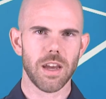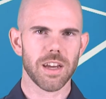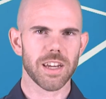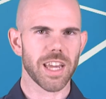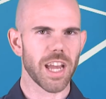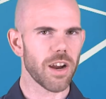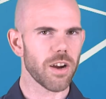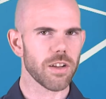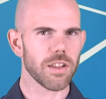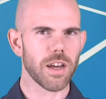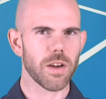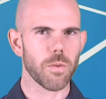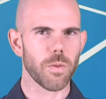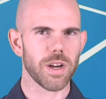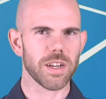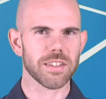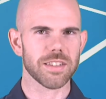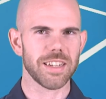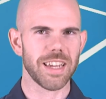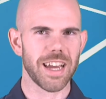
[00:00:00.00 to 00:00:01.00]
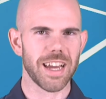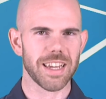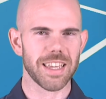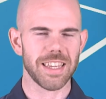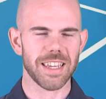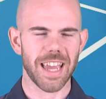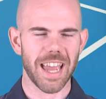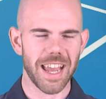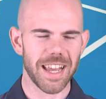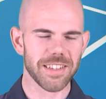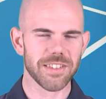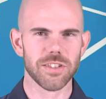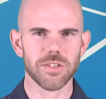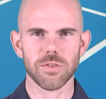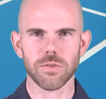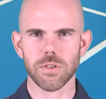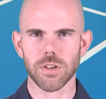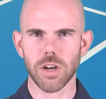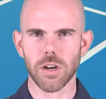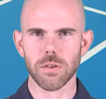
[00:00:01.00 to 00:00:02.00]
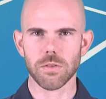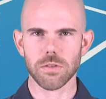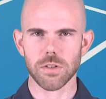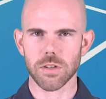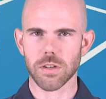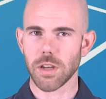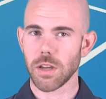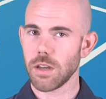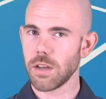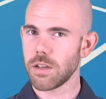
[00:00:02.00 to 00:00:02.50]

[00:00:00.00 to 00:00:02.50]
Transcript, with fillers: Caroline Wozniacki has a new coach.